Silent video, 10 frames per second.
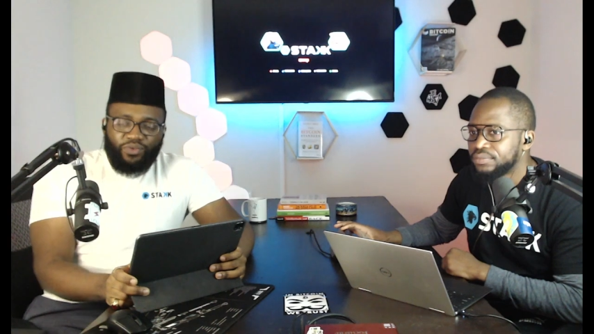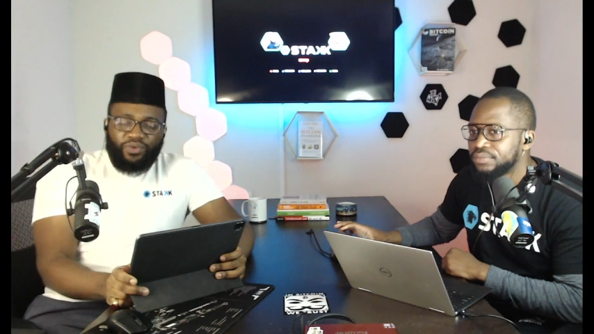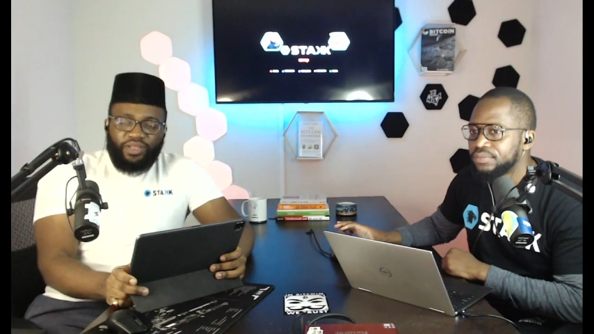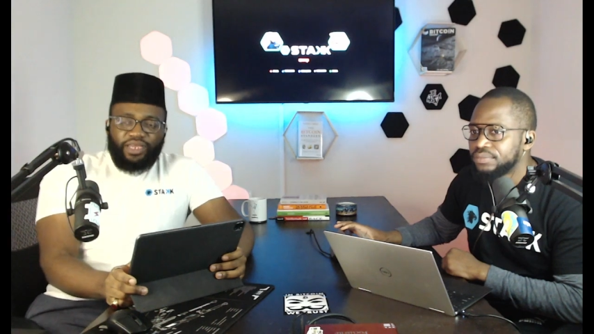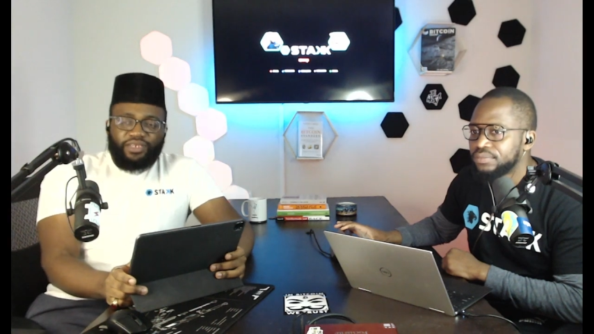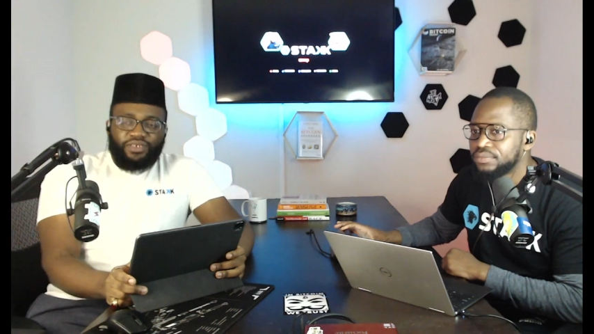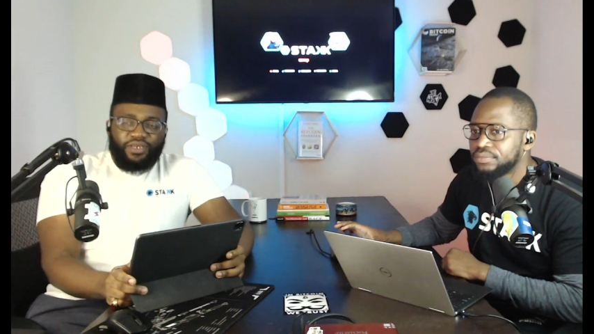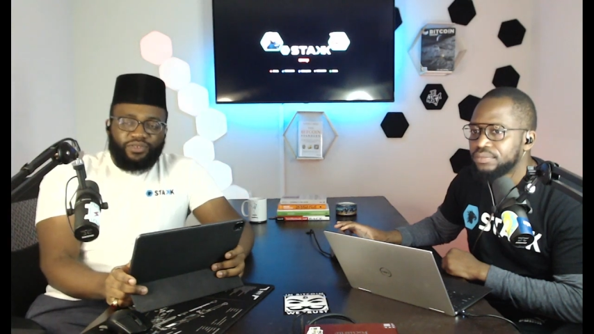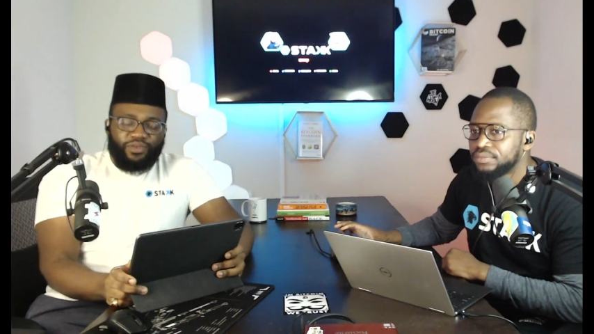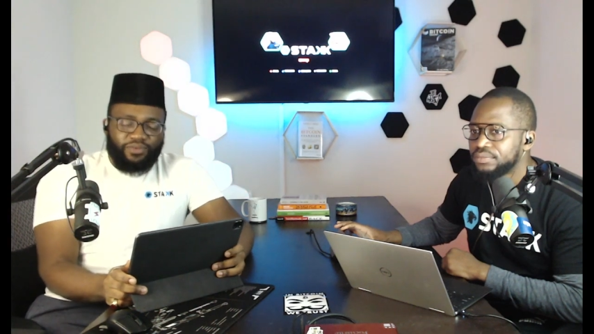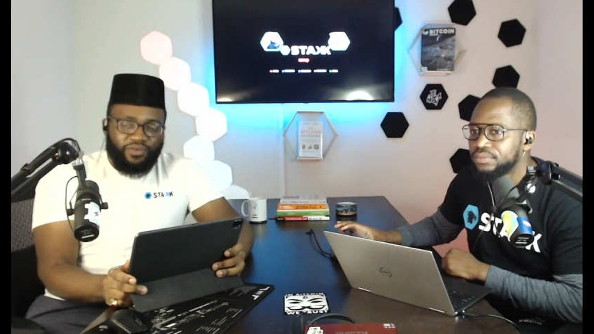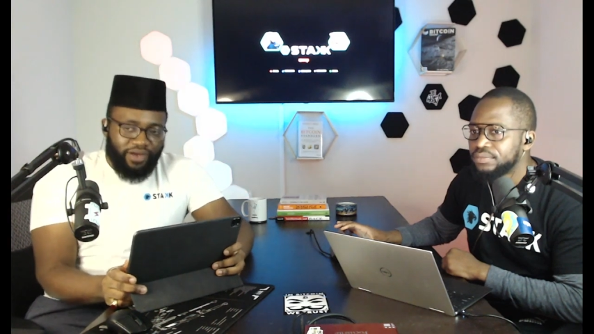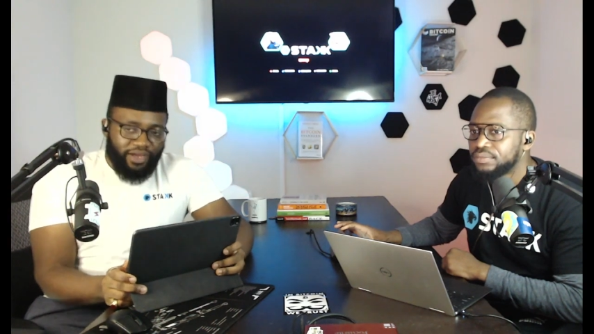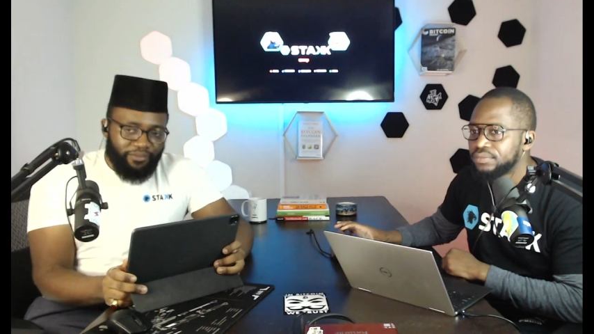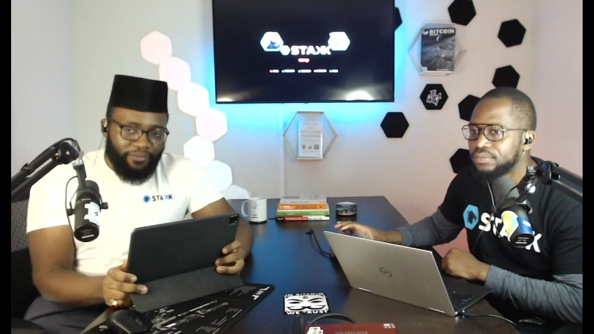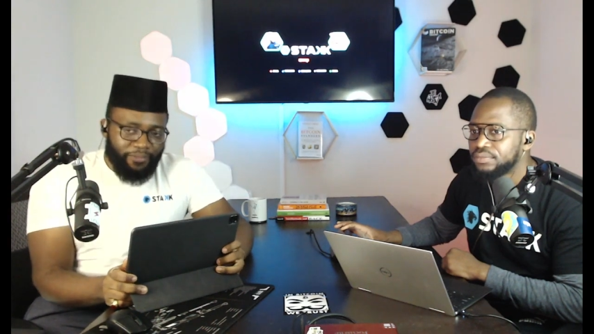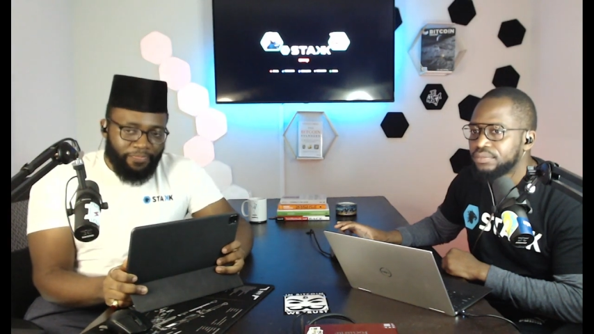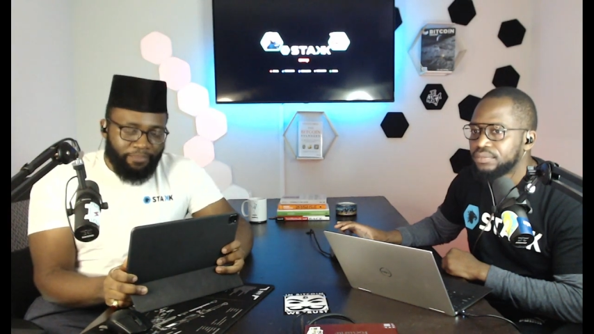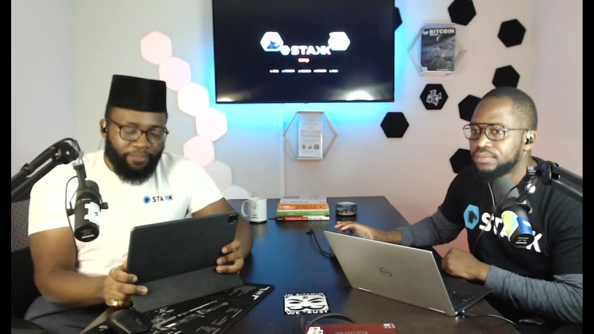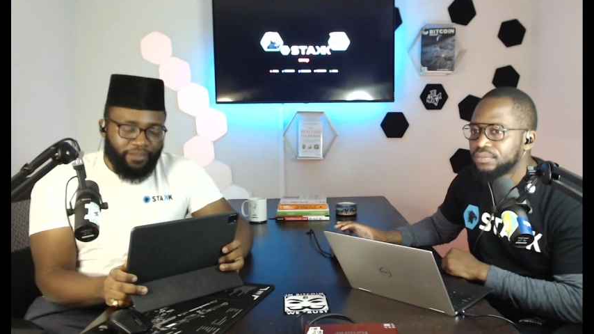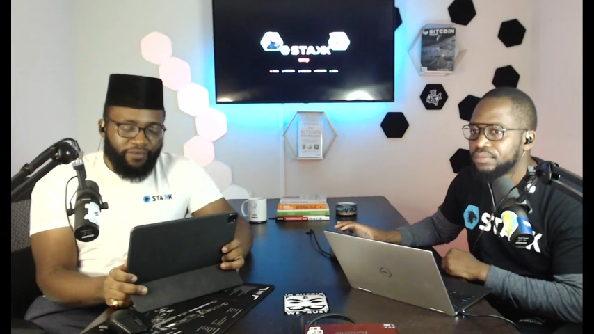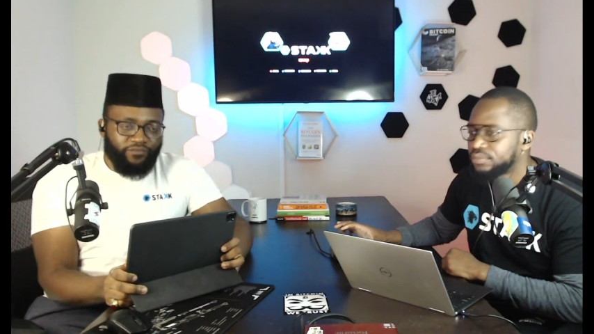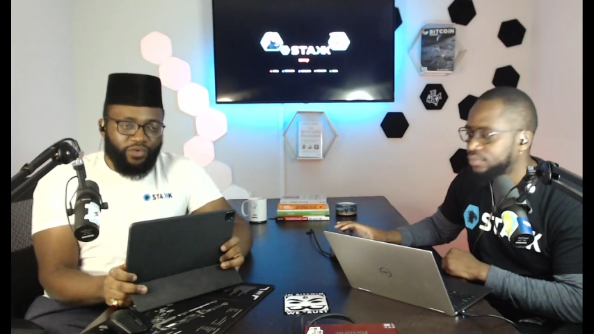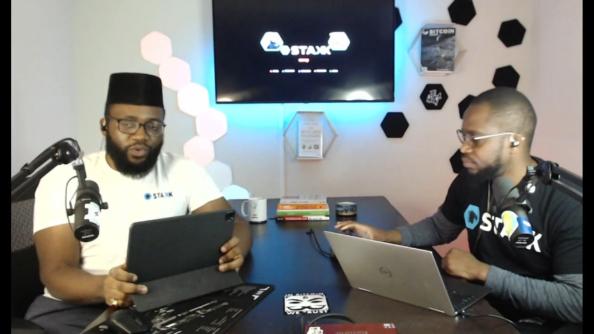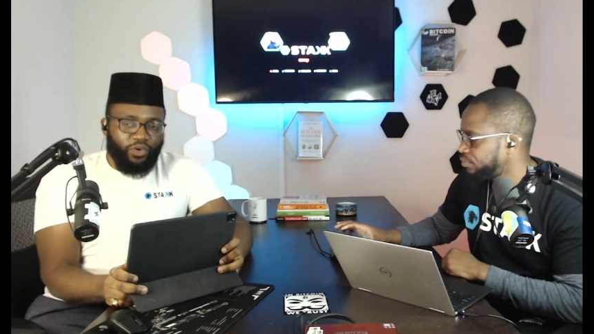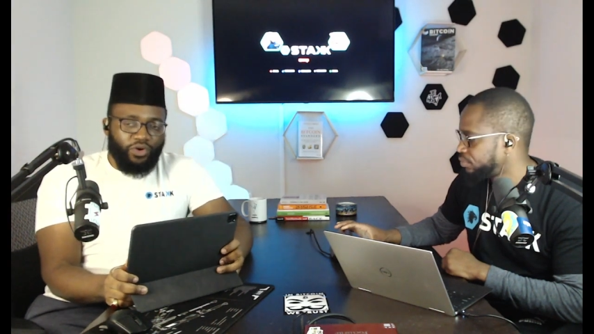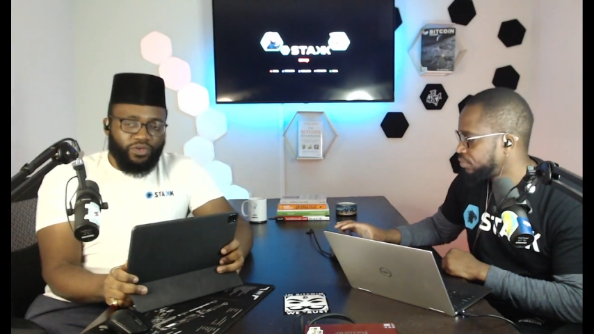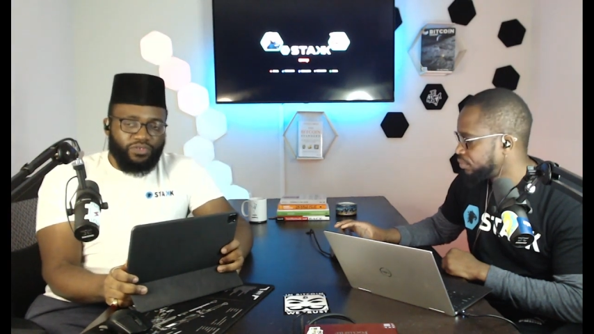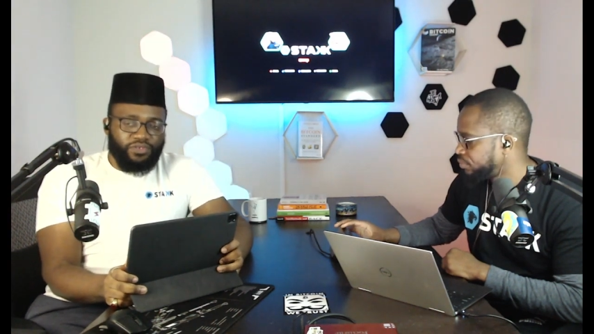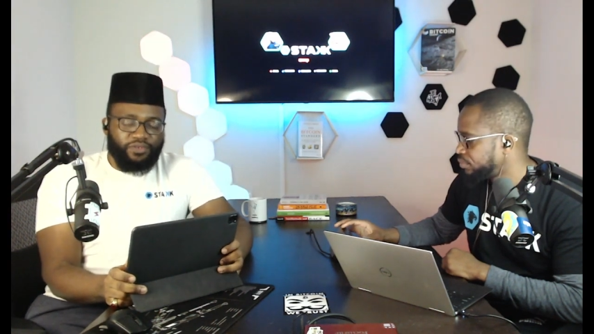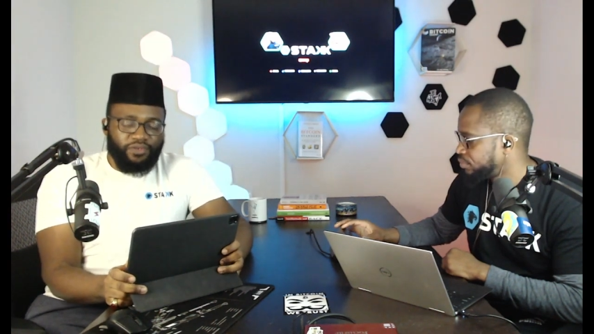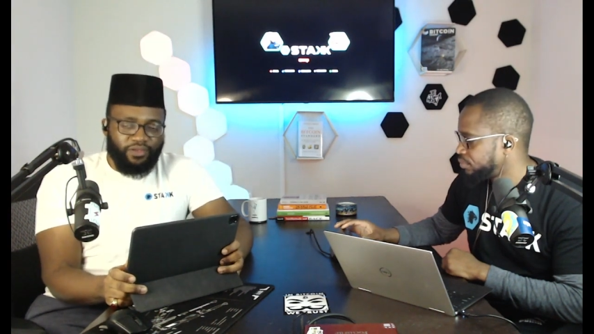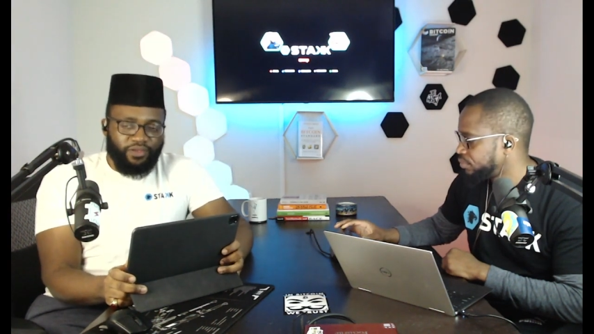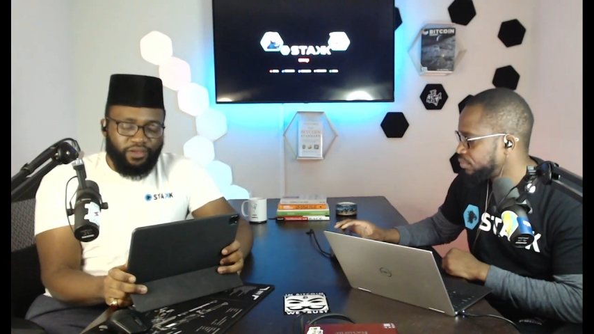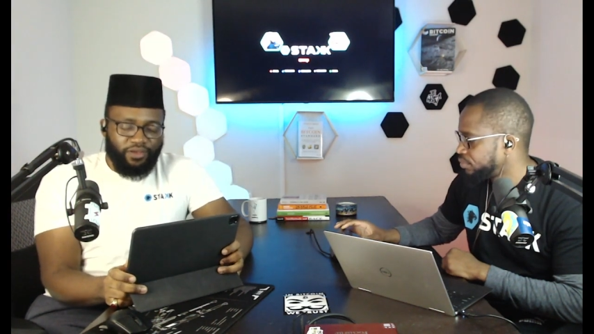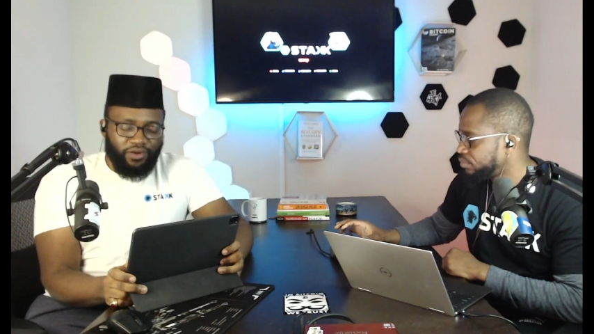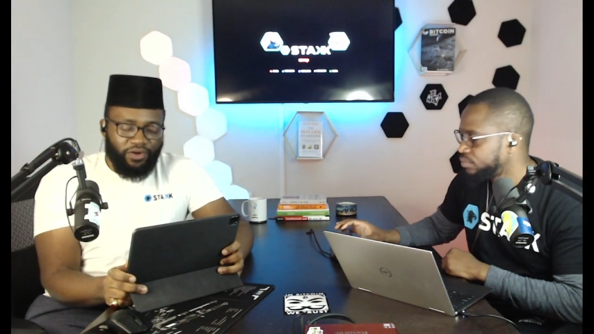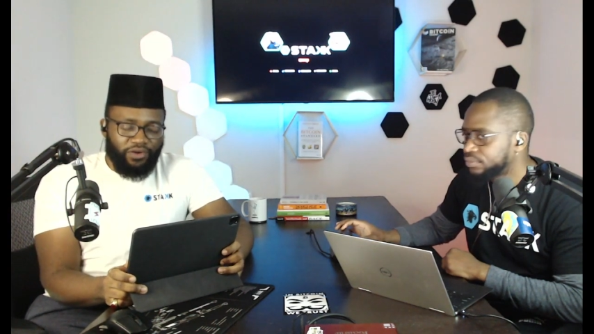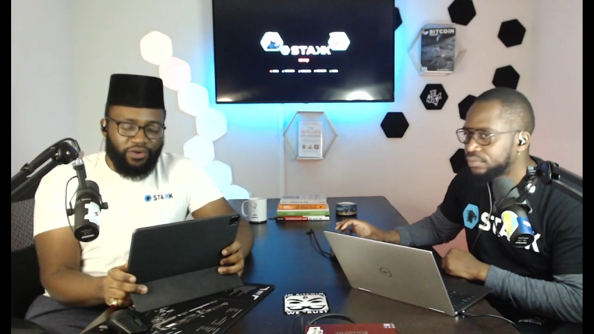Speaker 1: like, share, subscribe. Follow us on